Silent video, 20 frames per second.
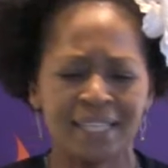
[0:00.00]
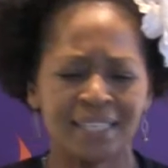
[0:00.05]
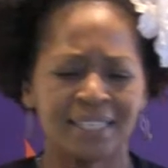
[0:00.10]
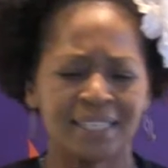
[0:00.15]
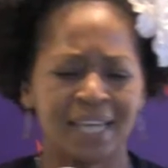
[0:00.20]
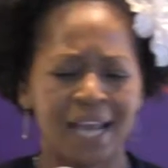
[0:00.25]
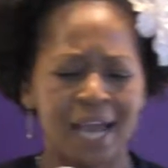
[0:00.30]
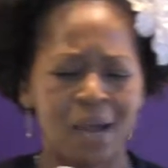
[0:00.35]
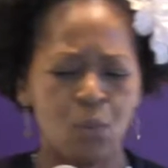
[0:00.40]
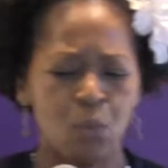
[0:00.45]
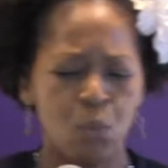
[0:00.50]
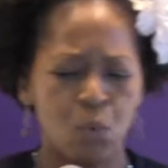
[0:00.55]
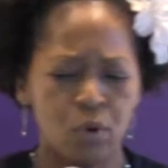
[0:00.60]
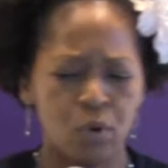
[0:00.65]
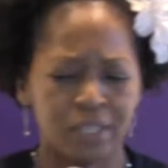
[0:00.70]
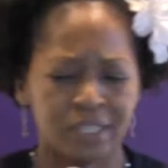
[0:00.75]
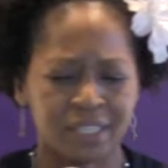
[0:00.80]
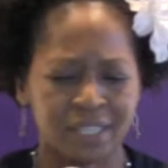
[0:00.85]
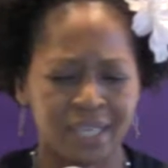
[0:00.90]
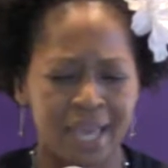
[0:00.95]
is that I
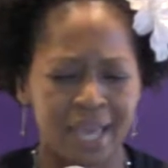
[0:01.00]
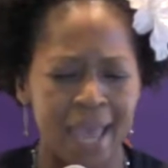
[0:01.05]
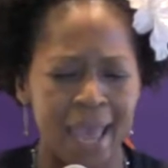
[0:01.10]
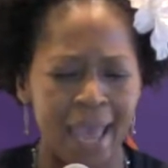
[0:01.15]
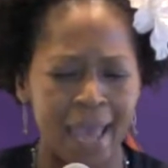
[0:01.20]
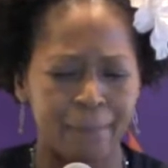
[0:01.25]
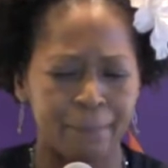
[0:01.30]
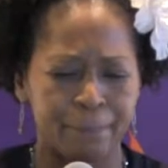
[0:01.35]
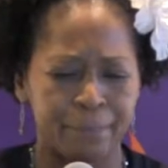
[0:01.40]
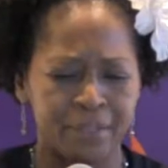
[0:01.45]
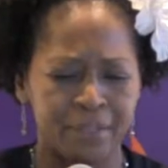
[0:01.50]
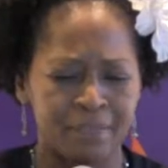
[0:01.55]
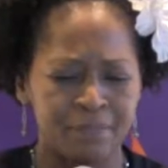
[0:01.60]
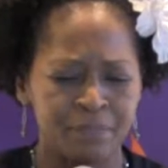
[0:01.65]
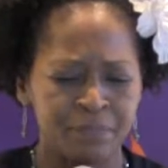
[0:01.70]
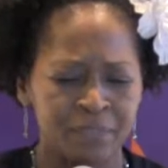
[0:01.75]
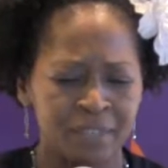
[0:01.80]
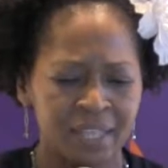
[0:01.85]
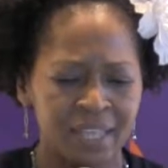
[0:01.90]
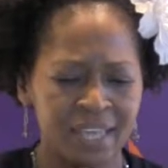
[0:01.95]
want to
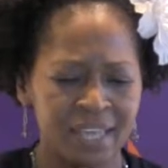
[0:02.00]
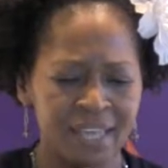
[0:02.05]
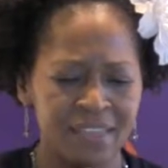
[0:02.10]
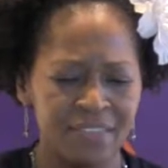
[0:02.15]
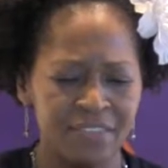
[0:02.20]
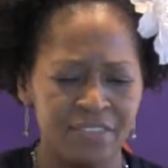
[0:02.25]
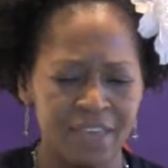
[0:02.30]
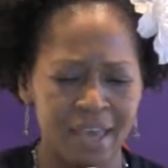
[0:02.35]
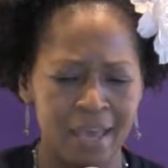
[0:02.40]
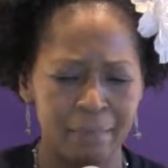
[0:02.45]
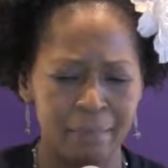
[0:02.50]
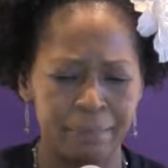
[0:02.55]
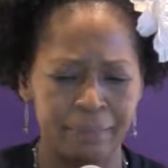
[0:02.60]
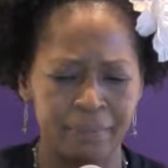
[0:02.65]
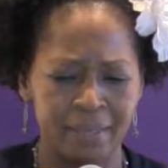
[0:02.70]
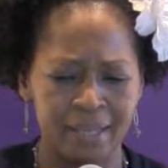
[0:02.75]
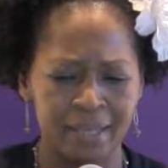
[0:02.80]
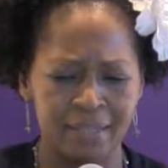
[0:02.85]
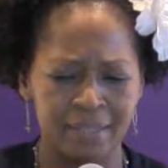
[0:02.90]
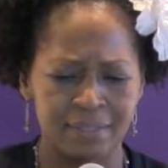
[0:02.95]
happen in that
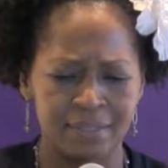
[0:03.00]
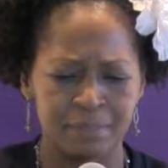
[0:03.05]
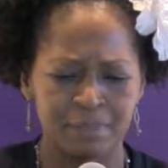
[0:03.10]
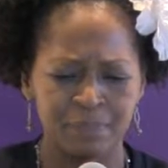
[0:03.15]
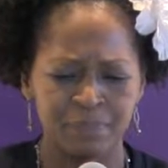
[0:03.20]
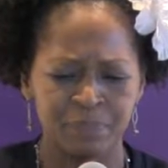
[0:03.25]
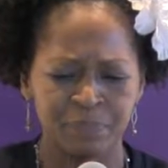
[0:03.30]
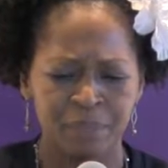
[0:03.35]
place.